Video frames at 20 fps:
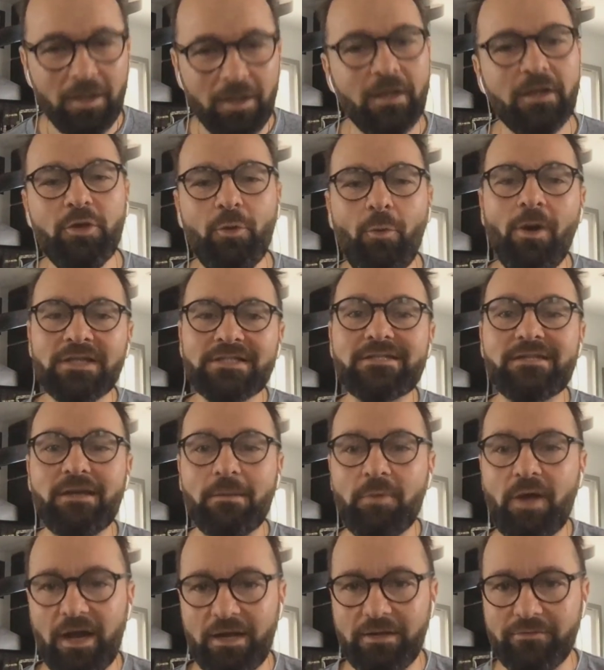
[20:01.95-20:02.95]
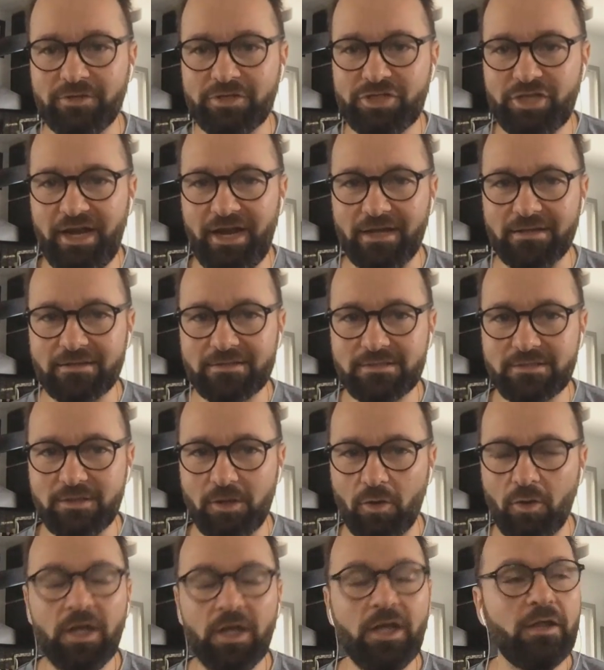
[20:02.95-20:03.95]
You want some kind of a chance. So
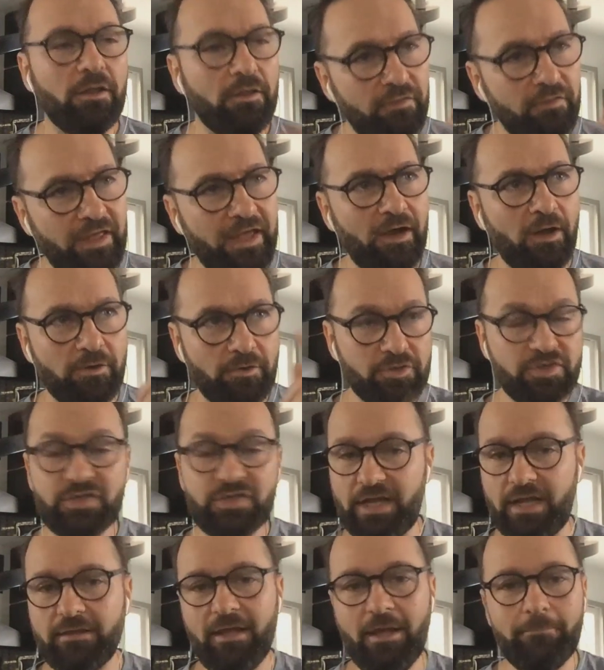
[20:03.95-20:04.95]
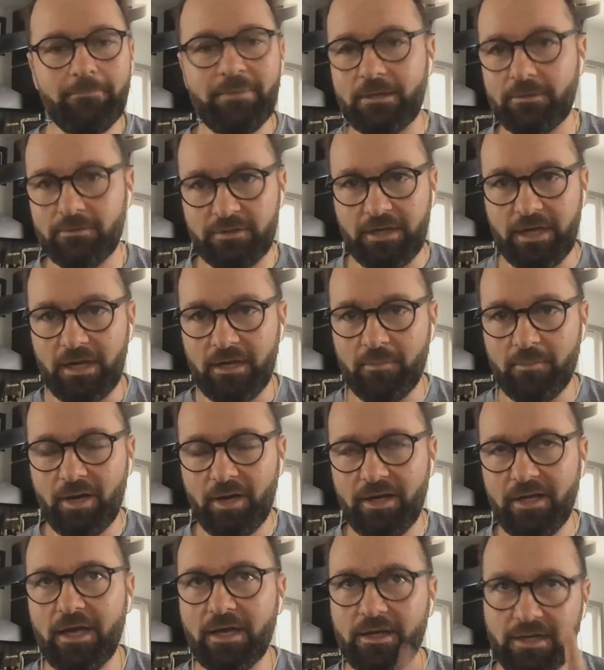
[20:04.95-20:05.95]
they understand that better than
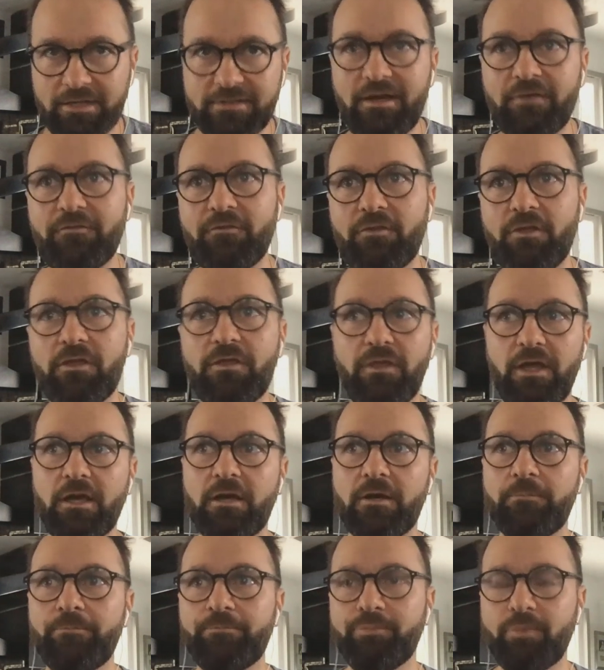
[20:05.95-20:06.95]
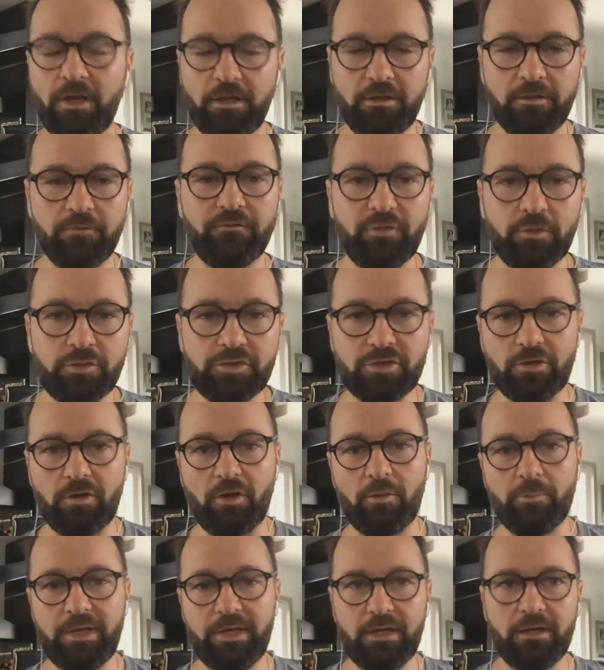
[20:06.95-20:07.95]
anybody, and I definitely think in the future
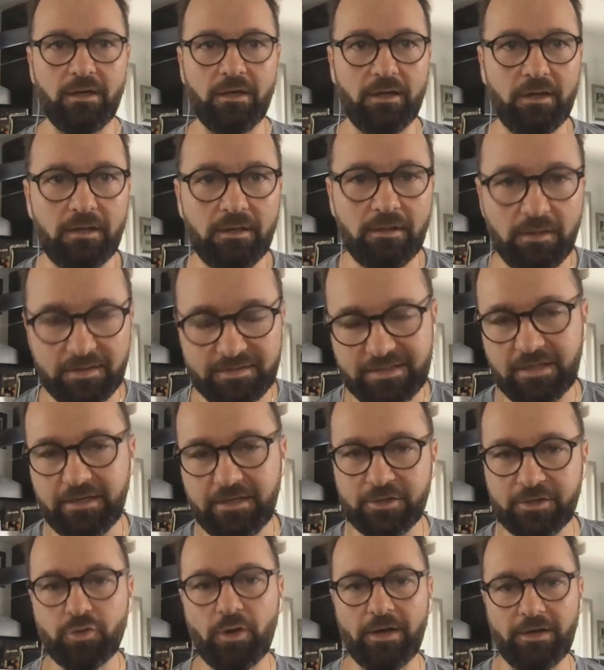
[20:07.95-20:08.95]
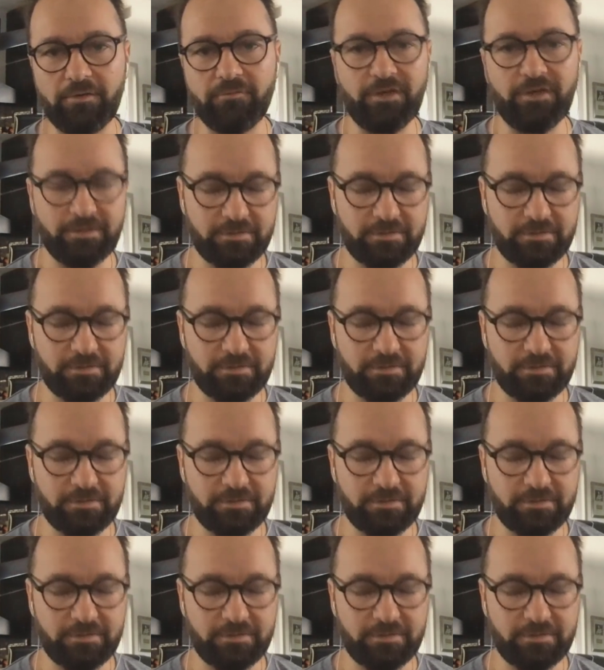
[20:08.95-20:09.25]
I'll be uh, attending Triton events.